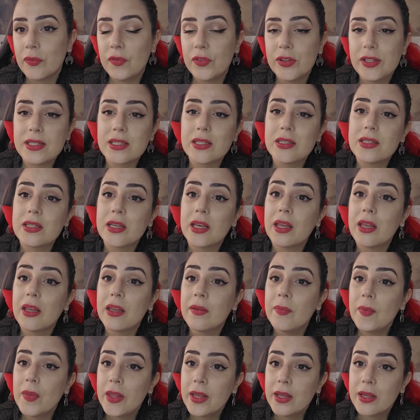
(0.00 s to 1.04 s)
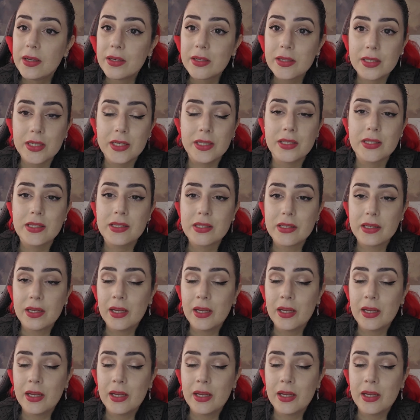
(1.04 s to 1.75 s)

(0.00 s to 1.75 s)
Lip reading: visiting this